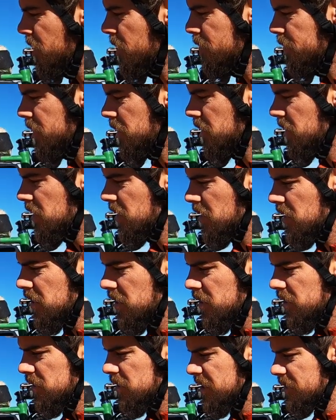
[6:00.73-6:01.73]
pump.
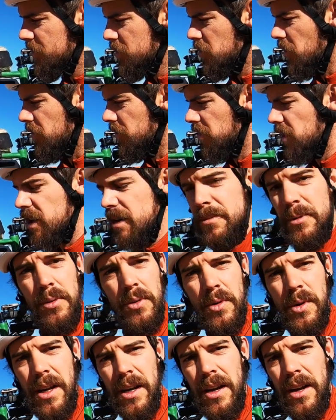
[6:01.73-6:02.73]
Seems quite reliable,
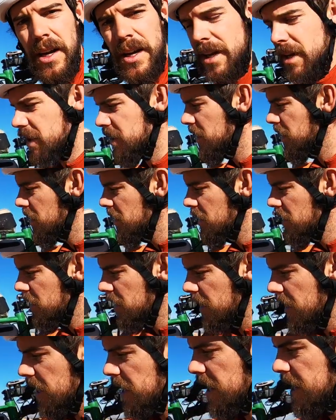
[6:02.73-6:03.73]
quite light.
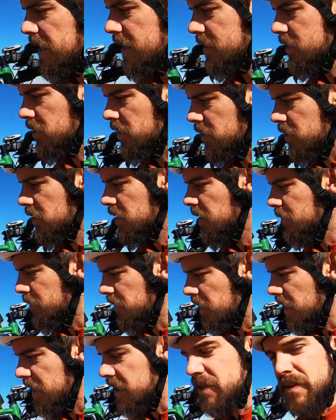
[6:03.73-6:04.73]
And it's got a
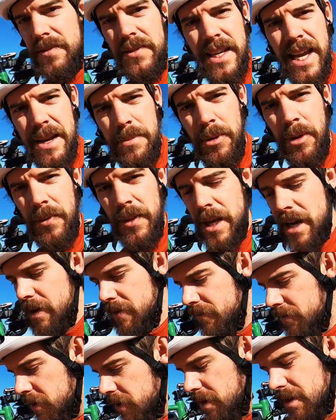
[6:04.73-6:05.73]
couple of layers of tape on
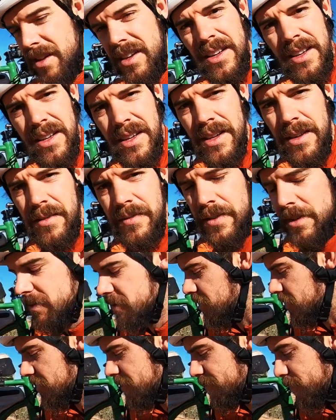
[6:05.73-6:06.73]
there for, for
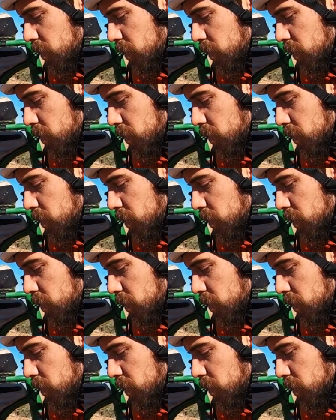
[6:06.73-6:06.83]
just